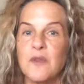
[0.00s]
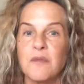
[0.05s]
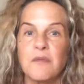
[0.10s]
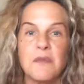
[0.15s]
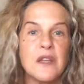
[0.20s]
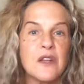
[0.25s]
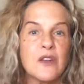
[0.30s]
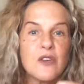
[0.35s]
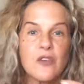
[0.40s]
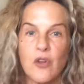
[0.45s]
to
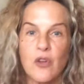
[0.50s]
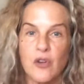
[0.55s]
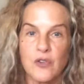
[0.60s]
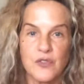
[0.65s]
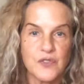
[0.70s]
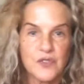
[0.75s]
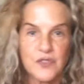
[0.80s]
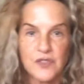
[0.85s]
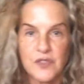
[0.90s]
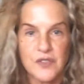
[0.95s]
meet a
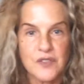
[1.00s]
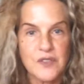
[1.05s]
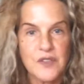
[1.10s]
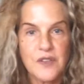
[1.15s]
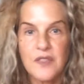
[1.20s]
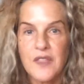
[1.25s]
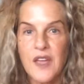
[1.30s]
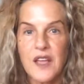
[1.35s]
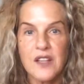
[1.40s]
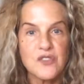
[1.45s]
narcissist.
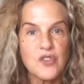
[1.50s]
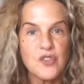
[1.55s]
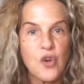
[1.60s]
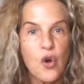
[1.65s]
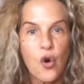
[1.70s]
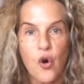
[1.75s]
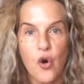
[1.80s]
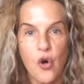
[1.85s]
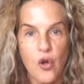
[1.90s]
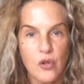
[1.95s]
That's
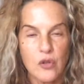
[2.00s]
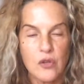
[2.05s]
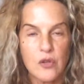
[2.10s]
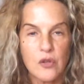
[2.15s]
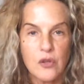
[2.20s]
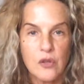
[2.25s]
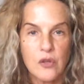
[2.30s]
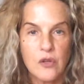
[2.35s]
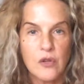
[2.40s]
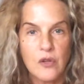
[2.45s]
all.
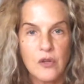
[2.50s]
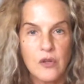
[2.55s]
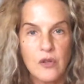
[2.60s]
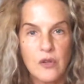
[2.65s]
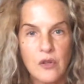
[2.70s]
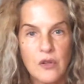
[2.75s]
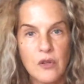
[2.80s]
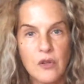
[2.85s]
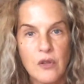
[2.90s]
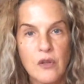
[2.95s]

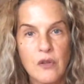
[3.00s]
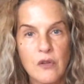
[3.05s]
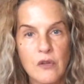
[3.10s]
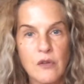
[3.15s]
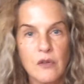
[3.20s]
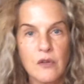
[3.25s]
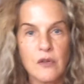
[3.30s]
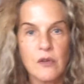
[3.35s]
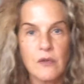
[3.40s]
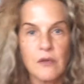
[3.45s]

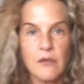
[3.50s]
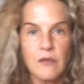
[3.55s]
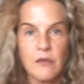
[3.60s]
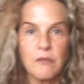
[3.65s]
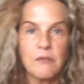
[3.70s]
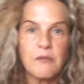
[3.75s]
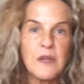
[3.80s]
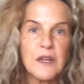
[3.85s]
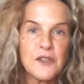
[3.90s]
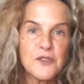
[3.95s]

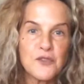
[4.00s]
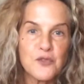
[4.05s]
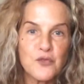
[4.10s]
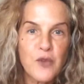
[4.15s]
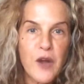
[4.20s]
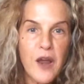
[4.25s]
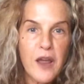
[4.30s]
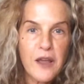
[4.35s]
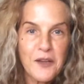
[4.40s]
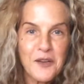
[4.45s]
Minnie's a
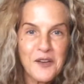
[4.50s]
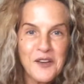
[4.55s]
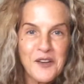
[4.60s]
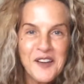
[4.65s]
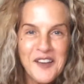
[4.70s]
wreck.